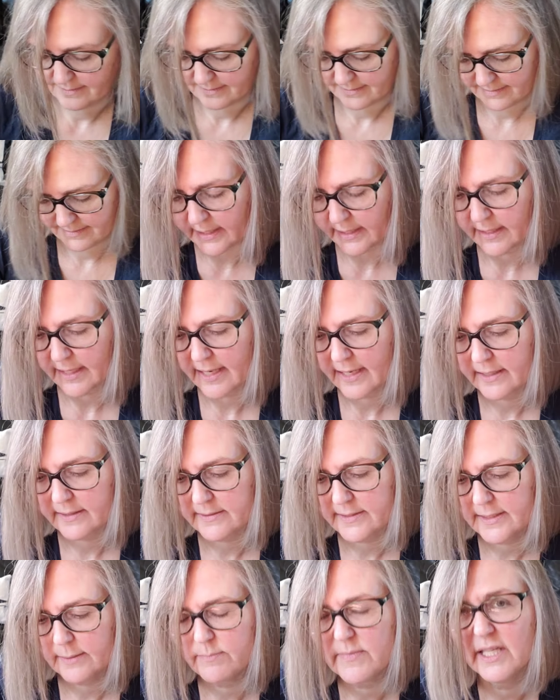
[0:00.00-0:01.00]
thing.
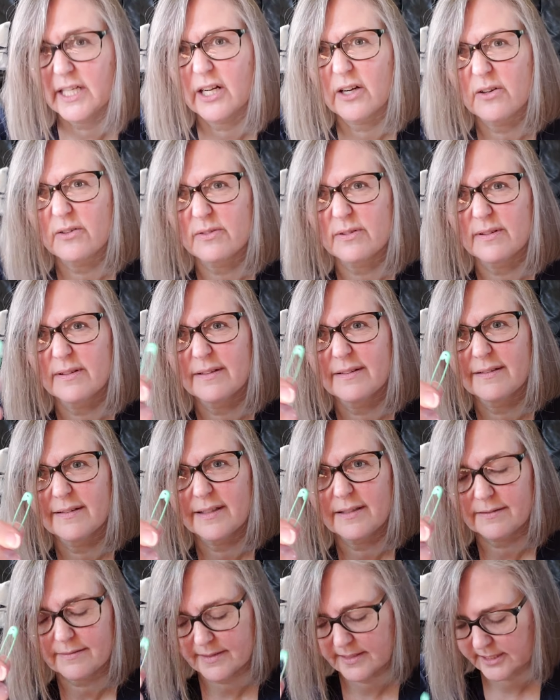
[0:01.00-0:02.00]
And some, you know,
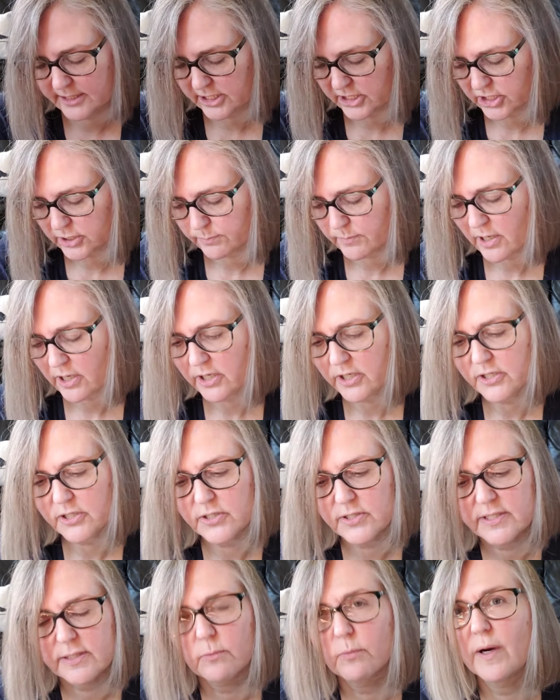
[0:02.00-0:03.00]
little stitch
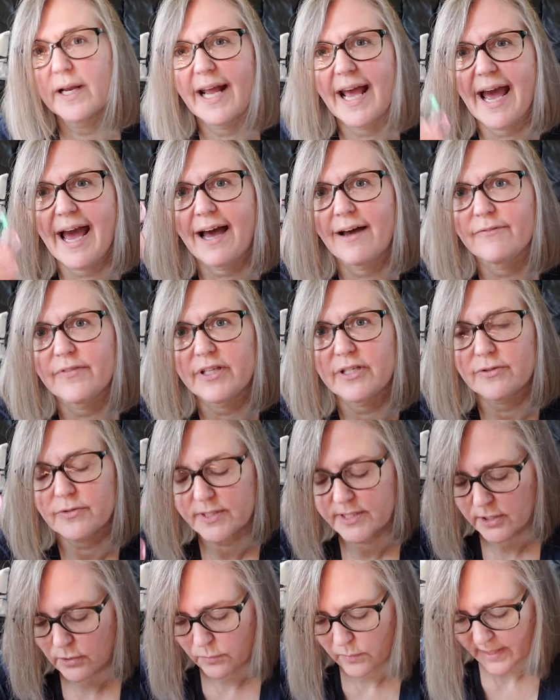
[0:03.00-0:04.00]
markers and what have you.
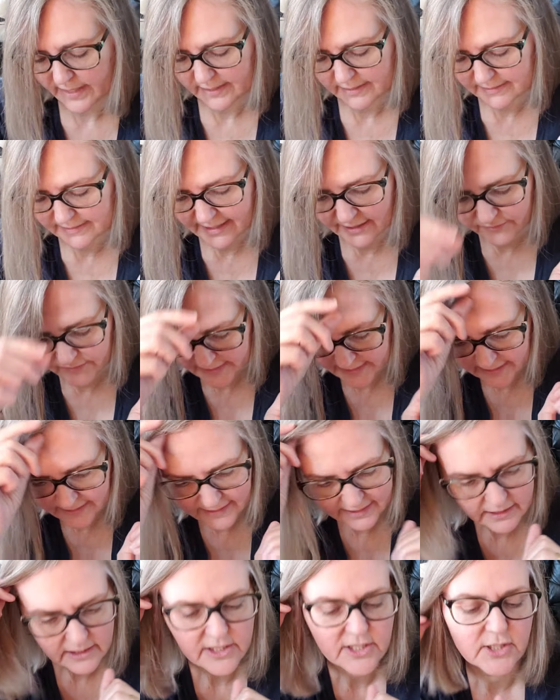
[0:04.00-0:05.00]
So what a lovely
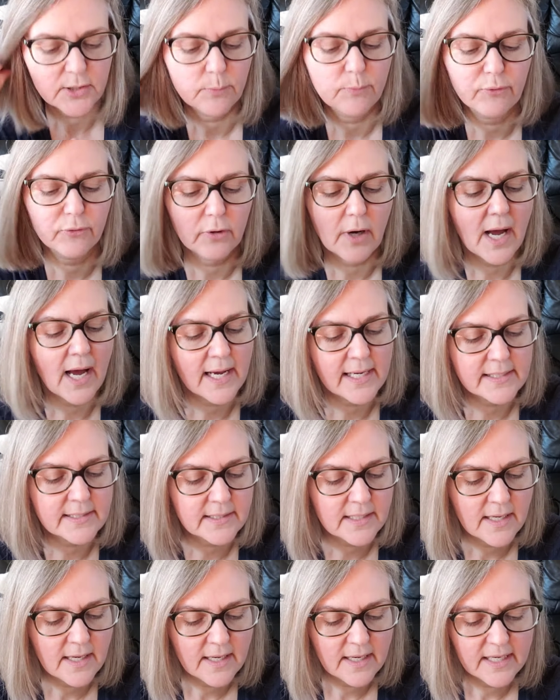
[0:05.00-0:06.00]
little surprise.